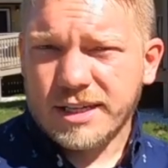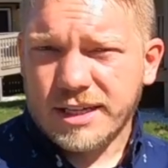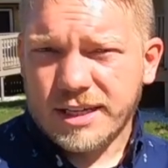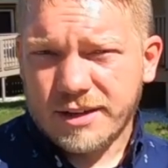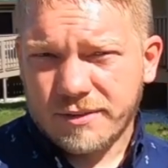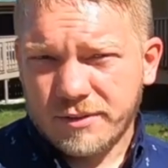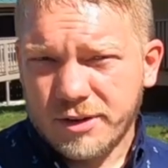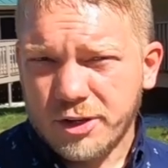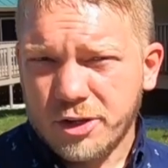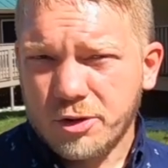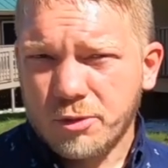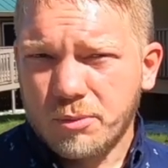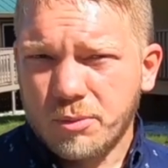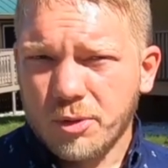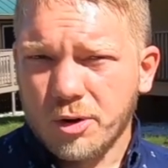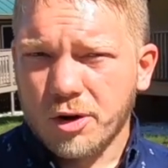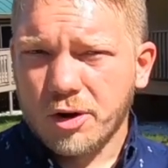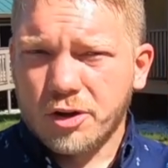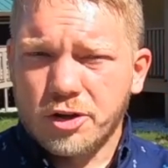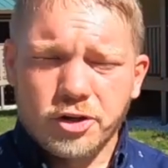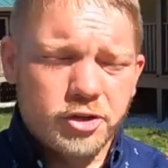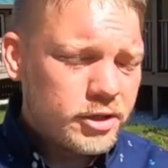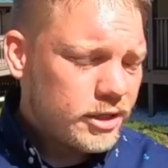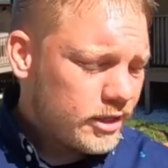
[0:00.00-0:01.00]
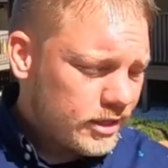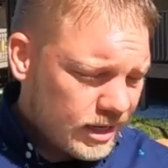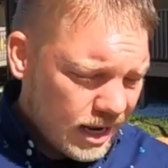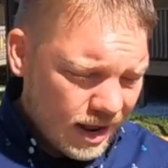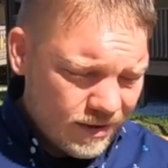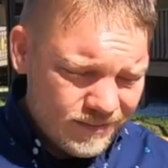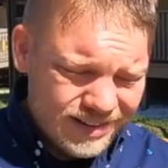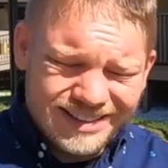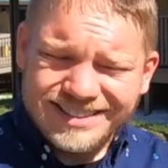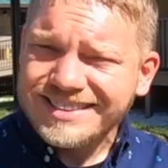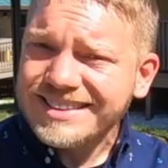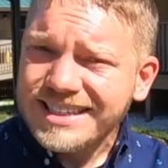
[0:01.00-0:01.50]
giving you work. You need to
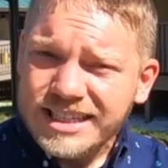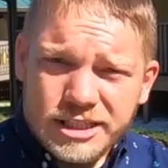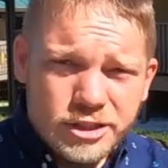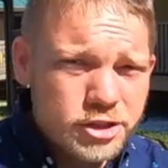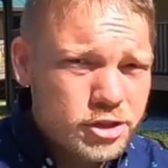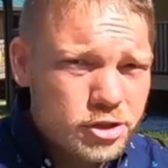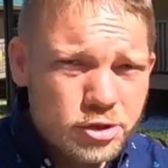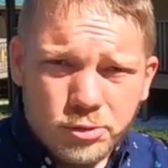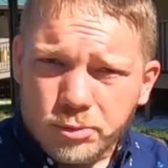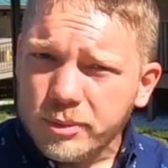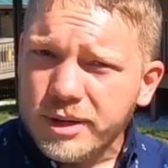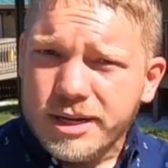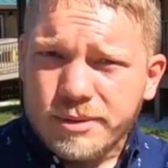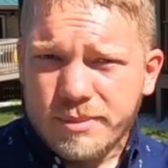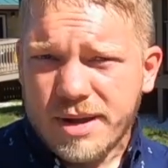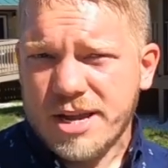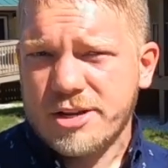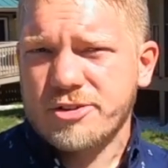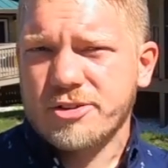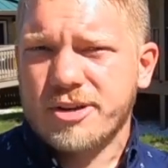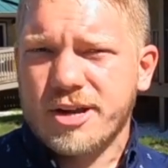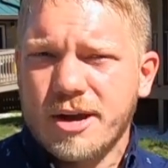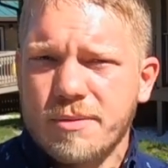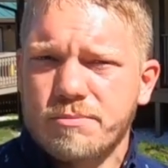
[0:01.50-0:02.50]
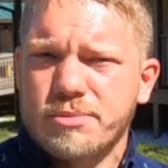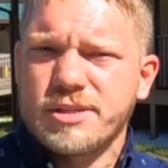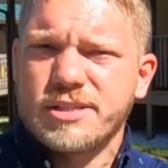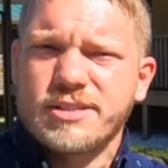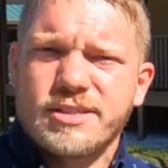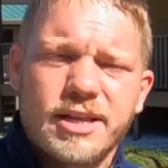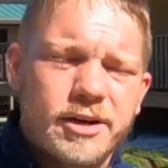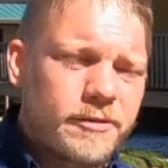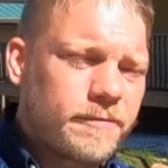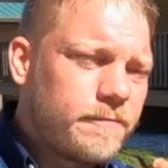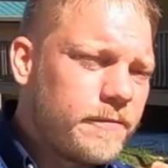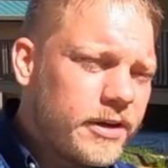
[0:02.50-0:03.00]
have at least 3 major companies
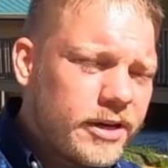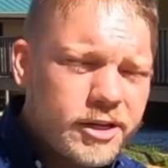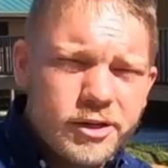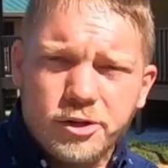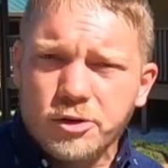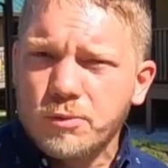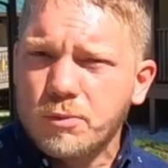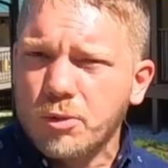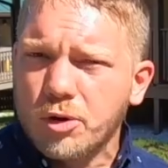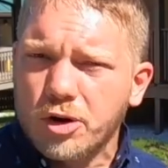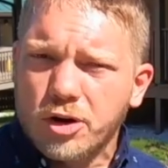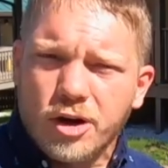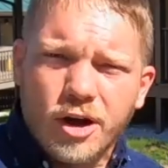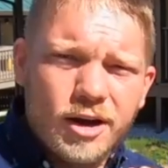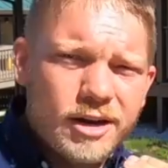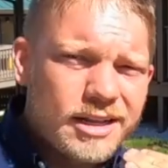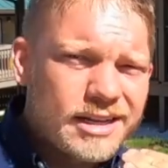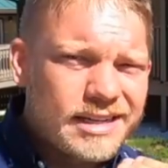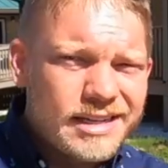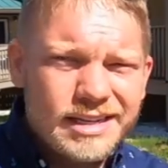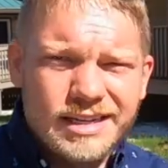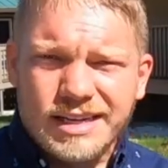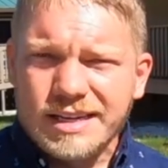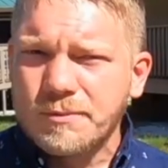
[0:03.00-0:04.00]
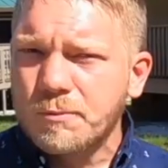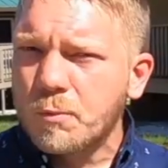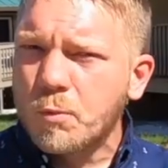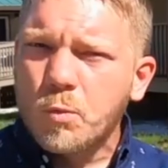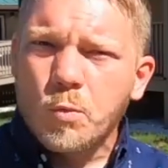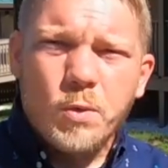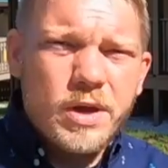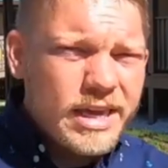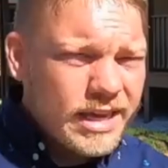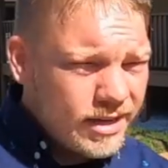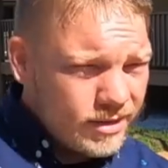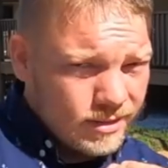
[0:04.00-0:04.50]
that are feeding you work on a
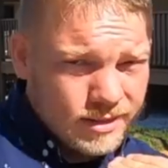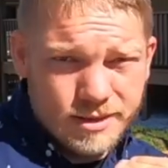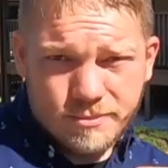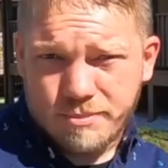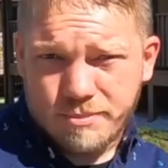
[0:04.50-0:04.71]
weekly